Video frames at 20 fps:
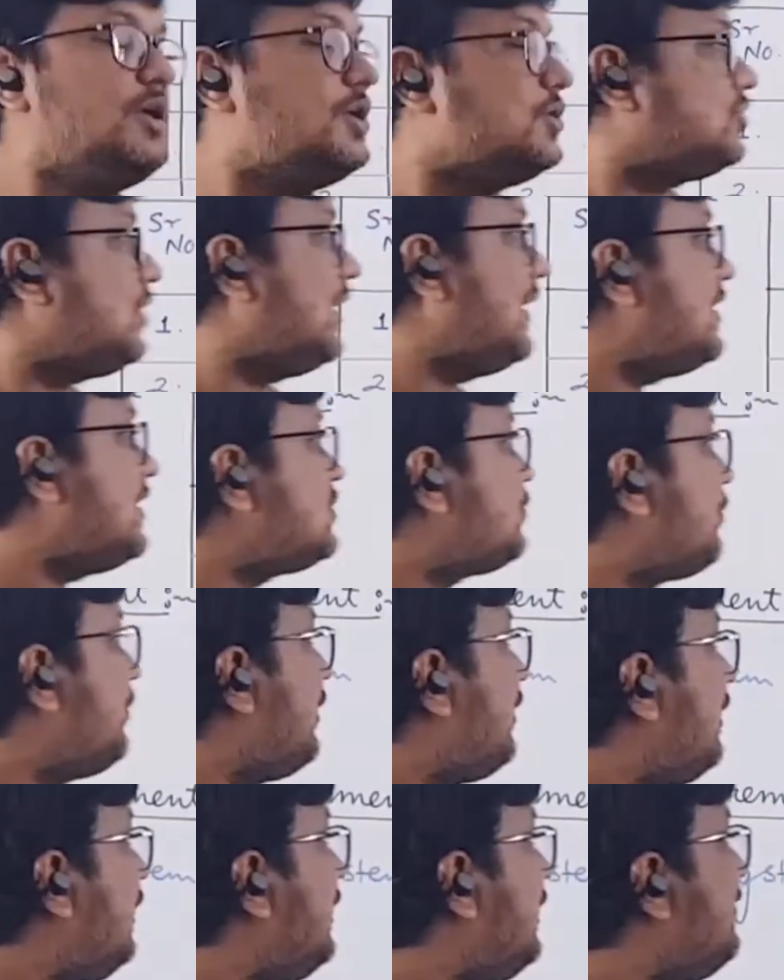So let us
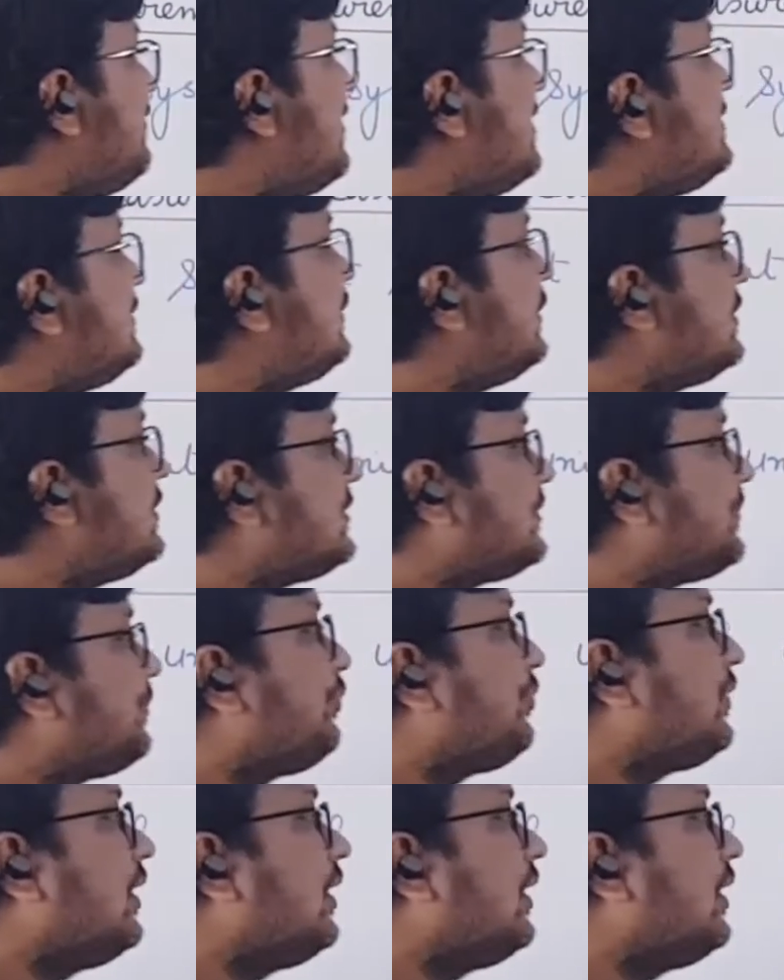quickly revise this.